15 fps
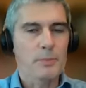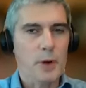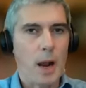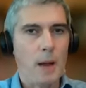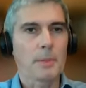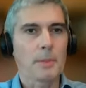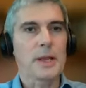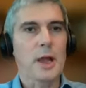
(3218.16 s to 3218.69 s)

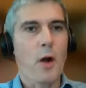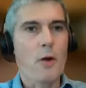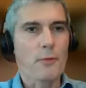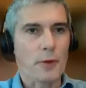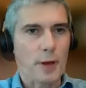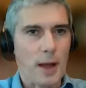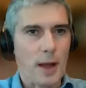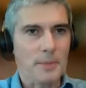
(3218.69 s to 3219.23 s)
probably
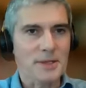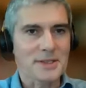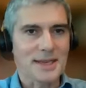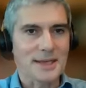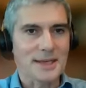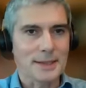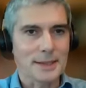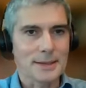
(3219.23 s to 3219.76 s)

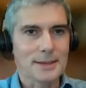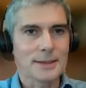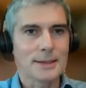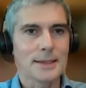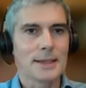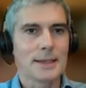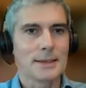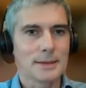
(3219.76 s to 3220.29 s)
overcompensated
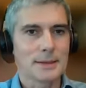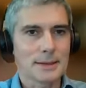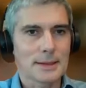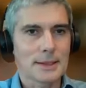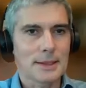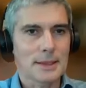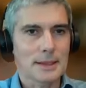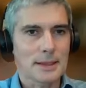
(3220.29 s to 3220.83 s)
in
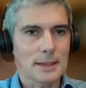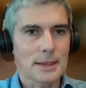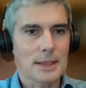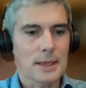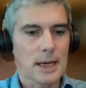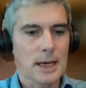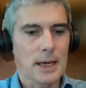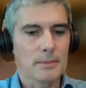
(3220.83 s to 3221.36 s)

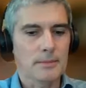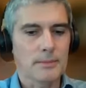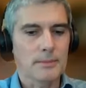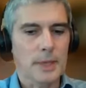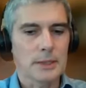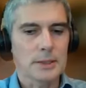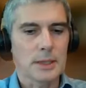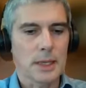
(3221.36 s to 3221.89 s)
um,
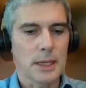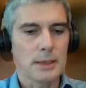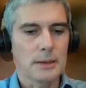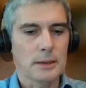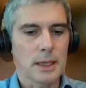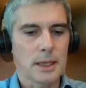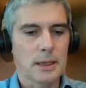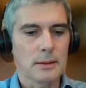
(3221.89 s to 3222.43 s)
in
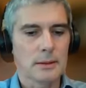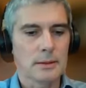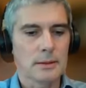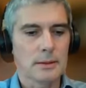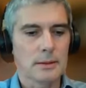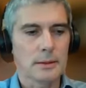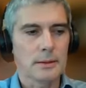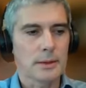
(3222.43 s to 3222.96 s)
in
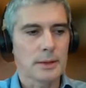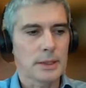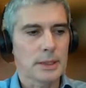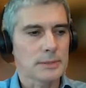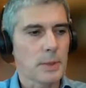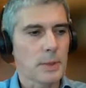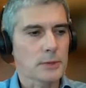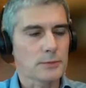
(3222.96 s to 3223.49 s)
in
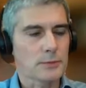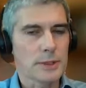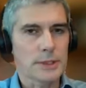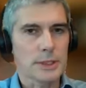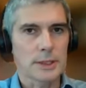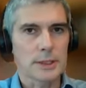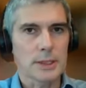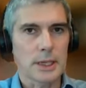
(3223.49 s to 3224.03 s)
this most
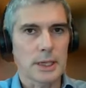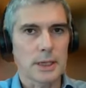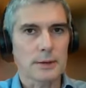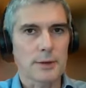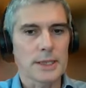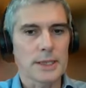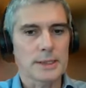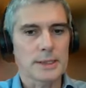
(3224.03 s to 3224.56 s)
recent uh,
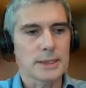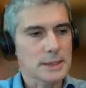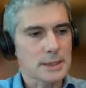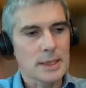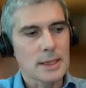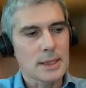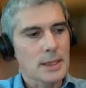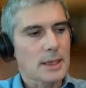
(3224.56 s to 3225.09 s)
crisis,
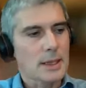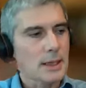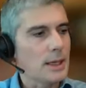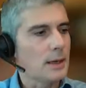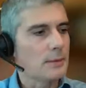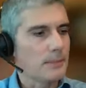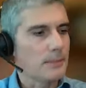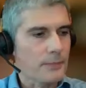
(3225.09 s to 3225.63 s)
you
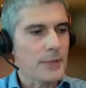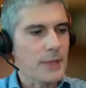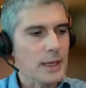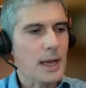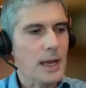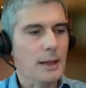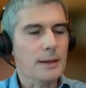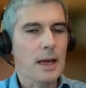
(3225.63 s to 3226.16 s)
know,
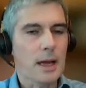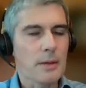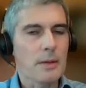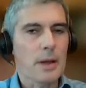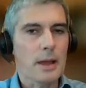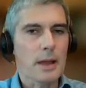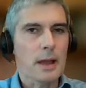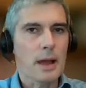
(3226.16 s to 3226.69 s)

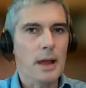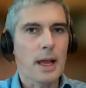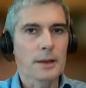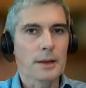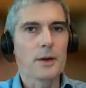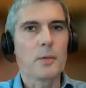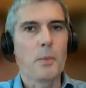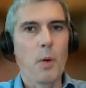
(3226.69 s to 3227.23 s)
a
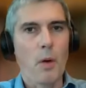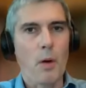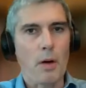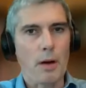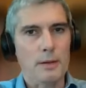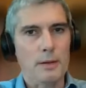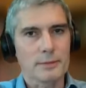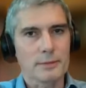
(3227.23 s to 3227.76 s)
little
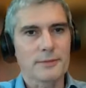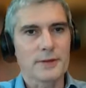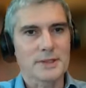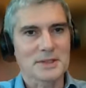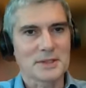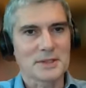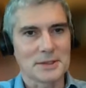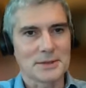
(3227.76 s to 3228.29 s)
more
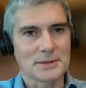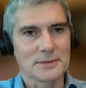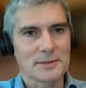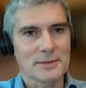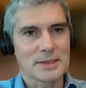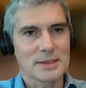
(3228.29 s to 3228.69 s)
fiscal